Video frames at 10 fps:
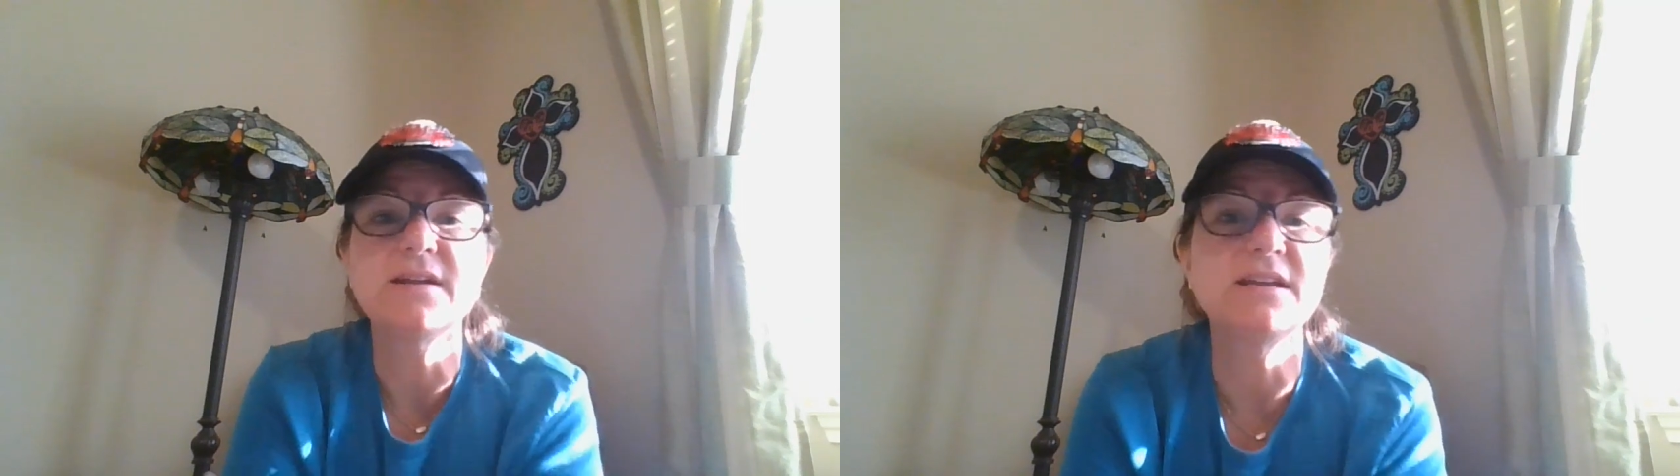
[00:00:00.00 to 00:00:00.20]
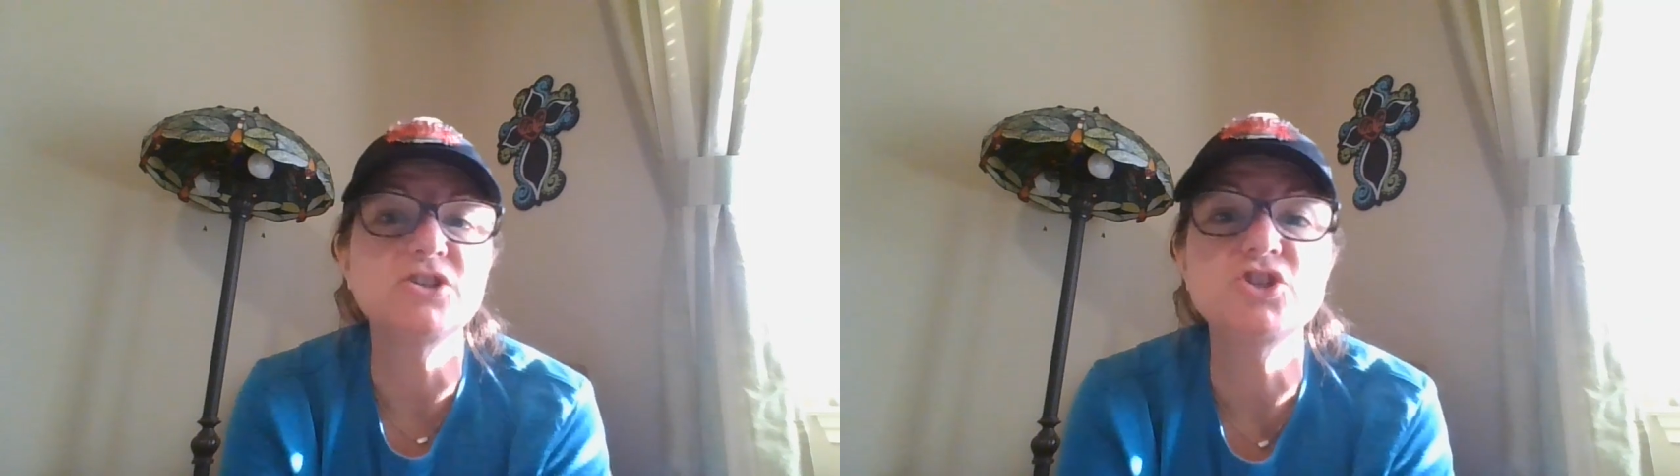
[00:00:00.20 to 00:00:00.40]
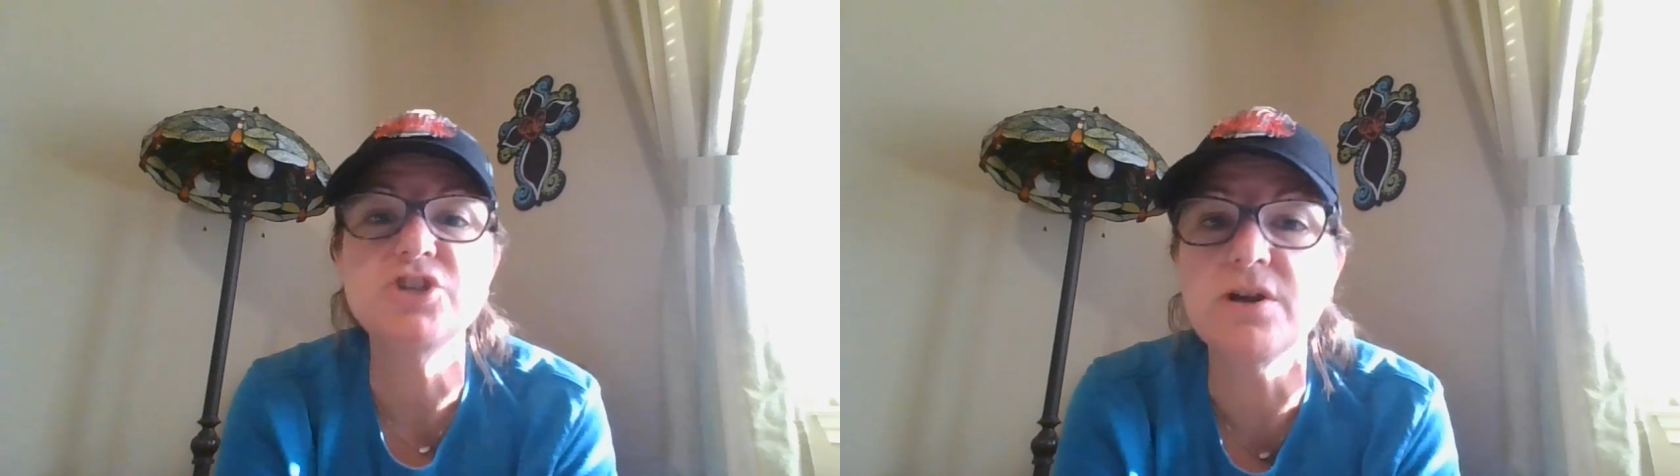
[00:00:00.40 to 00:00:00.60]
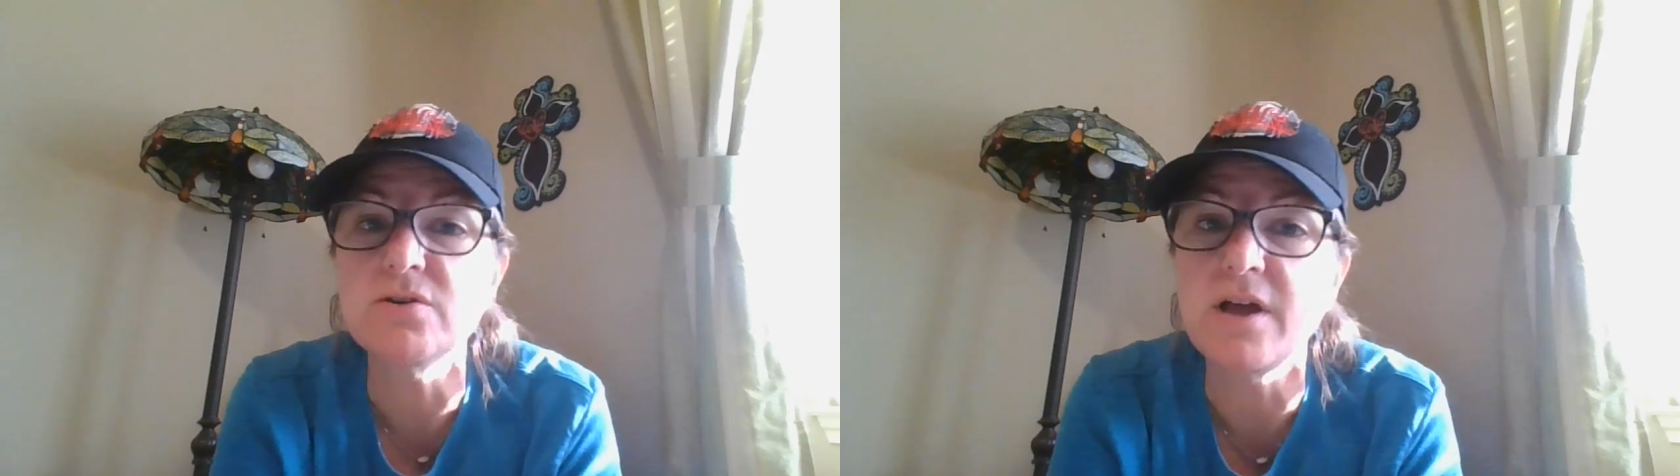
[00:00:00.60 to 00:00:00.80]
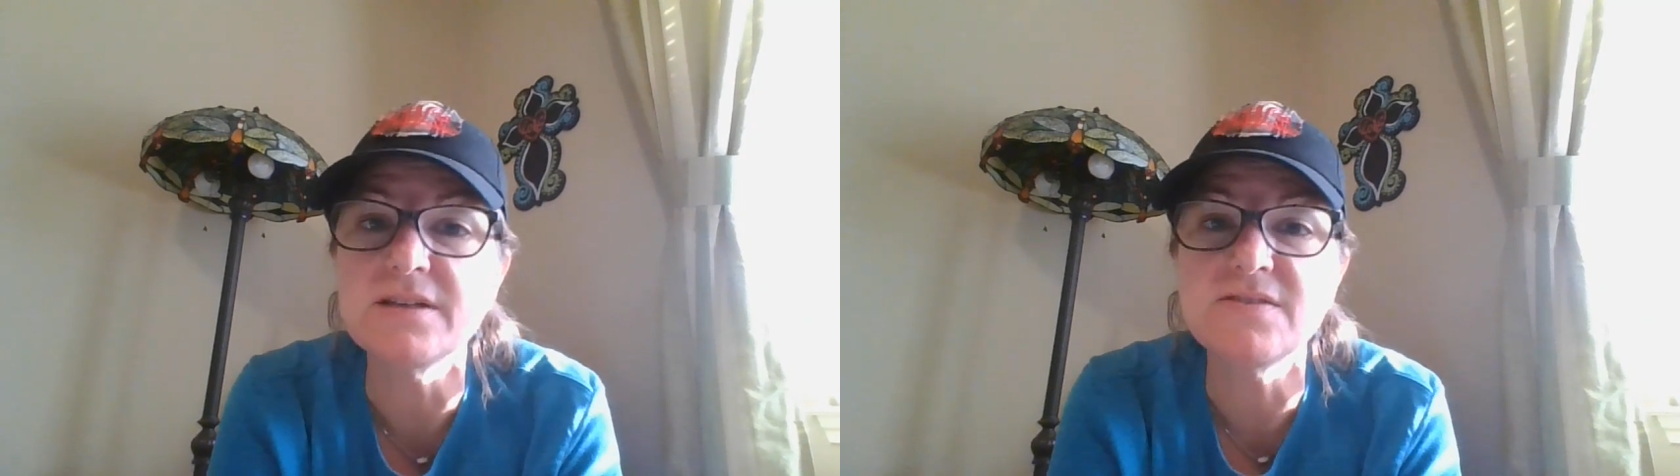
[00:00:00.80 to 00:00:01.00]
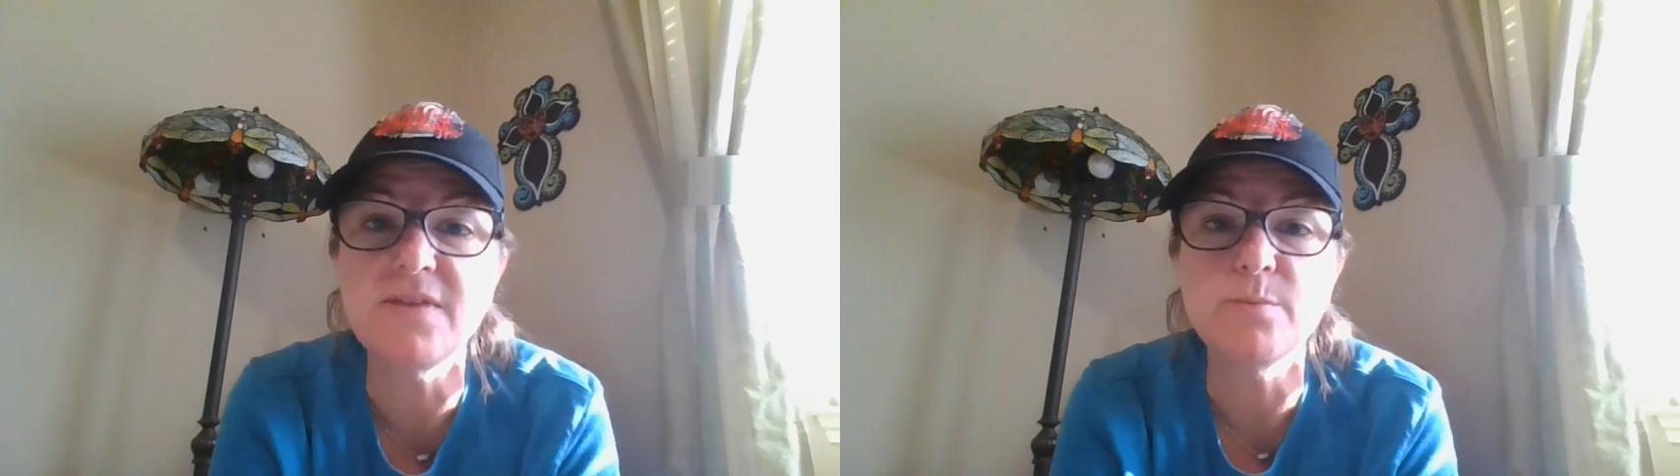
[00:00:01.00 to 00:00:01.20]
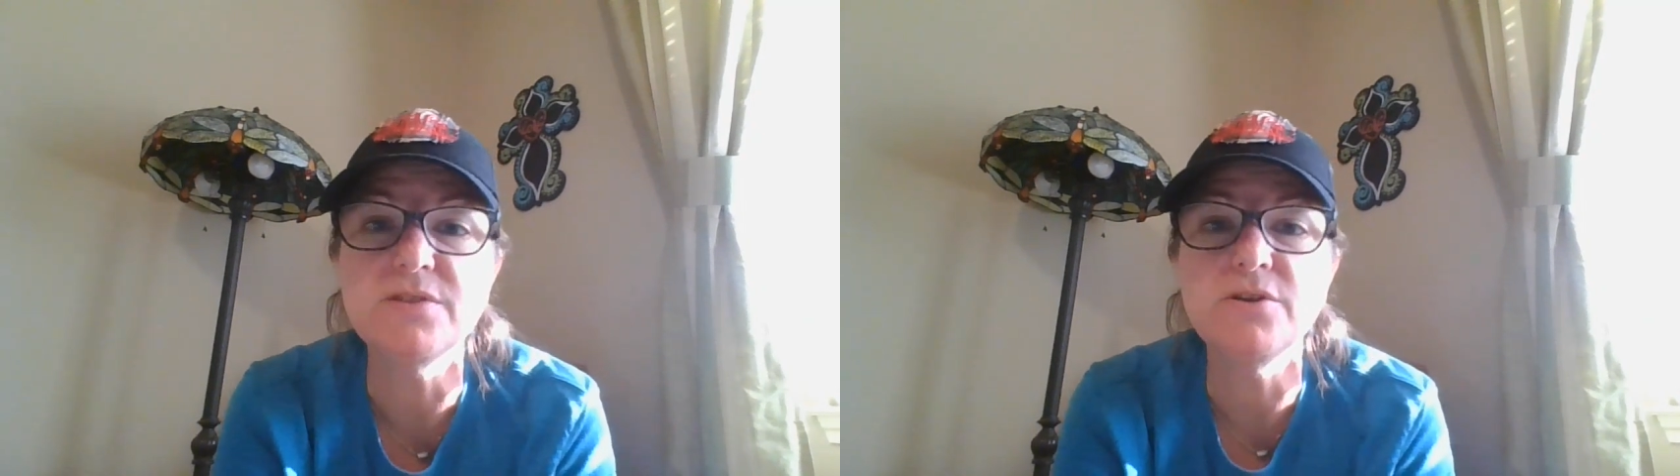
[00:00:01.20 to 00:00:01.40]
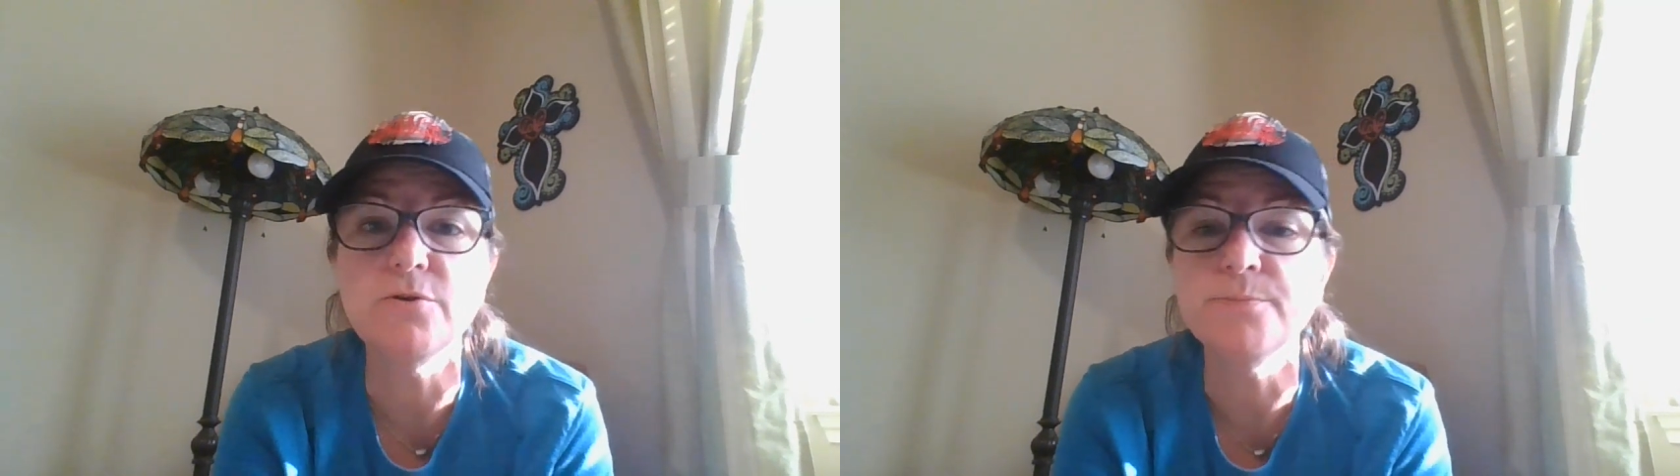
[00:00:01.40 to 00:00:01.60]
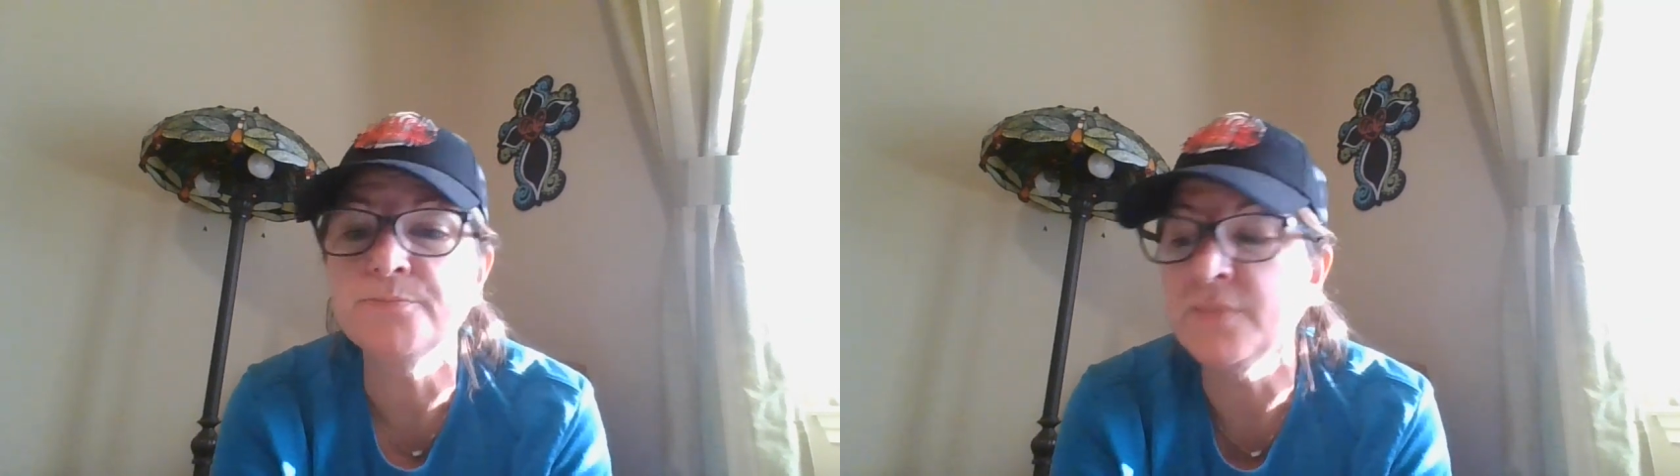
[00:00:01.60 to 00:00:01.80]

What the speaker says: can share lots of them with you.